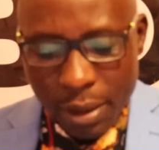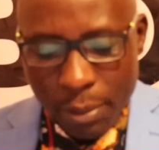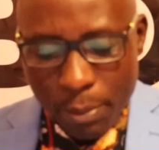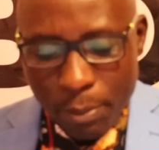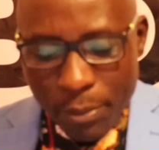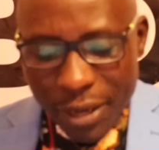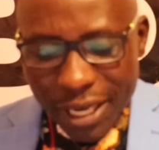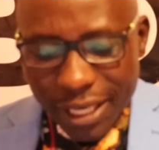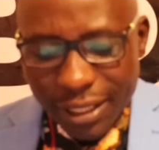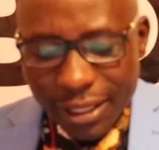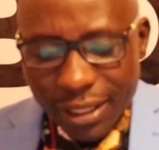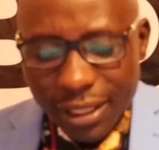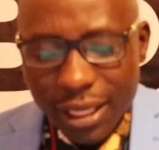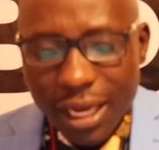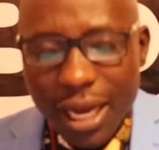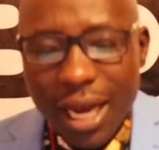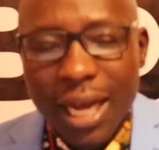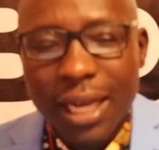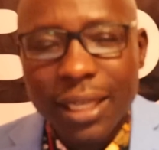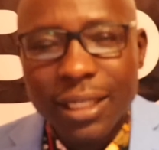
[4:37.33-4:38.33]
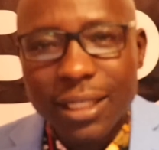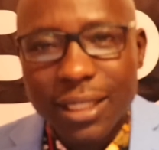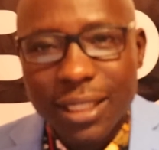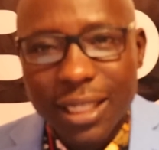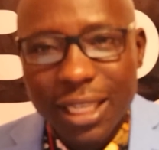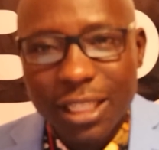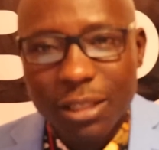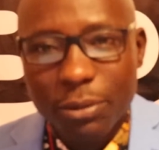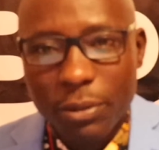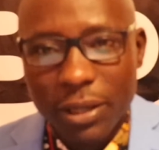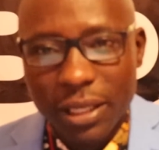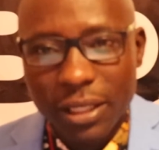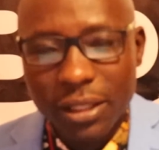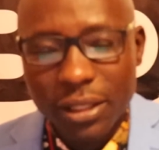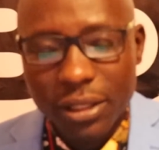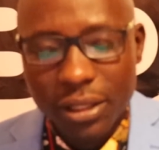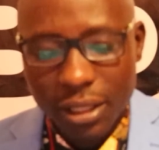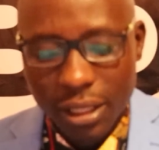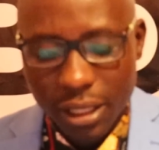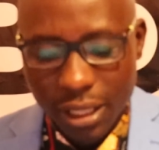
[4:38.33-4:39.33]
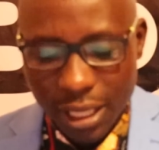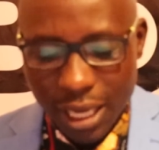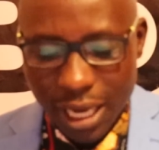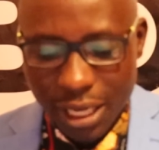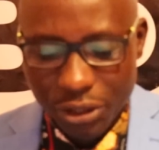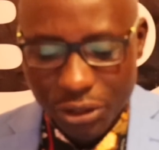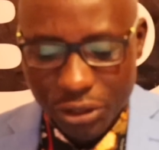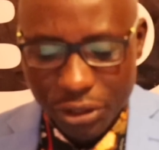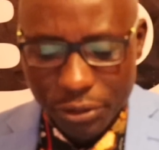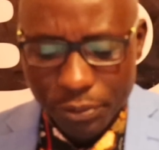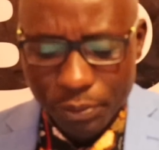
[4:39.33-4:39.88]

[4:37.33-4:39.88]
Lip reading: made a statement that